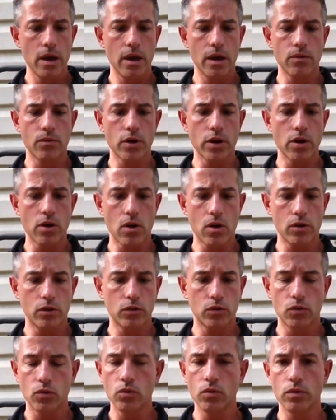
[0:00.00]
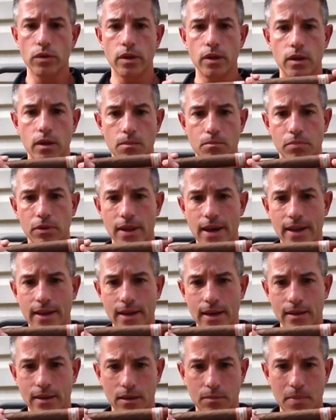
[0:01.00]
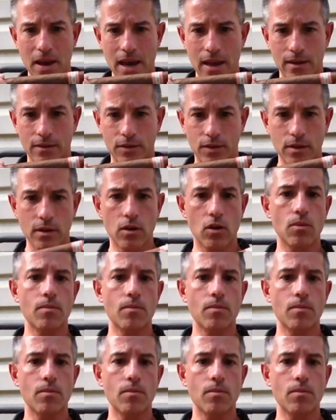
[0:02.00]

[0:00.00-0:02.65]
In regards to the blend on this Panacea,